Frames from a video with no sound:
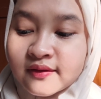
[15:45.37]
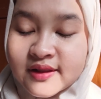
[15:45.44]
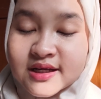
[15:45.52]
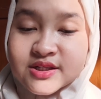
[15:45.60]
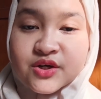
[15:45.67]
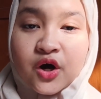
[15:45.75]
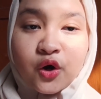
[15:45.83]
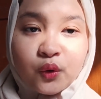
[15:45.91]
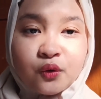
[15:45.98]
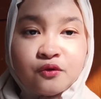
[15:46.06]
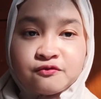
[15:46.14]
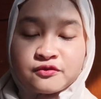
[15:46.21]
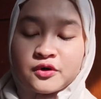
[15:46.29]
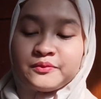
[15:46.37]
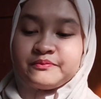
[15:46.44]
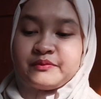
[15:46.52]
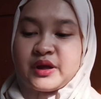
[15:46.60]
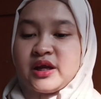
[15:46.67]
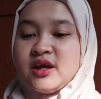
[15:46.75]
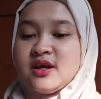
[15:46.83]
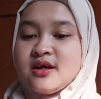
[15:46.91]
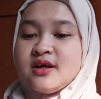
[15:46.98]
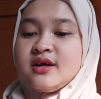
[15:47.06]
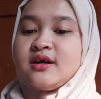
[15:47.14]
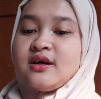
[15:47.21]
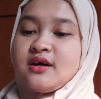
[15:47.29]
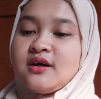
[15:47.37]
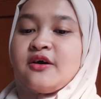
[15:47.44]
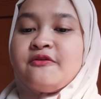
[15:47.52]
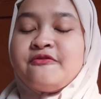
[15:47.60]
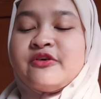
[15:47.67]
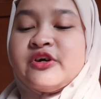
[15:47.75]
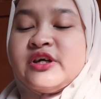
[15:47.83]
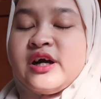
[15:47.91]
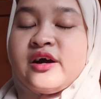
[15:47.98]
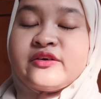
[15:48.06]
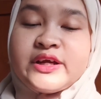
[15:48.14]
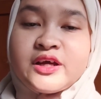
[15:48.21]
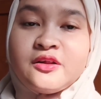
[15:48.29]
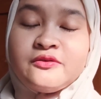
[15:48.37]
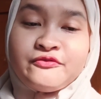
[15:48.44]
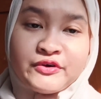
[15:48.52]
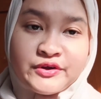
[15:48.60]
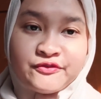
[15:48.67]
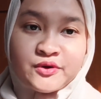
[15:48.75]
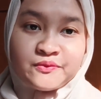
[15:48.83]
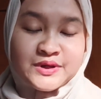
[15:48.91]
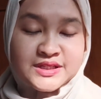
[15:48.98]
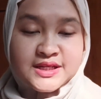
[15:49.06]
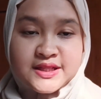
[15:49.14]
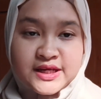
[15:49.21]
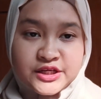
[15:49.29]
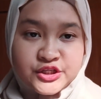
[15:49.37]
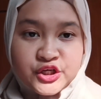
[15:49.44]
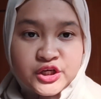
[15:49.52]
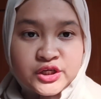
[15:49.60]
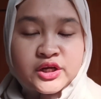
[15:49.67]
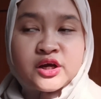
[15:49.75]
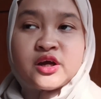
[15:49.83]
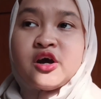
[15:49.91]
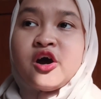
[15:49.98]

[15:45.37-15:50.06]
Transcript: that's all from me for the article review presentation.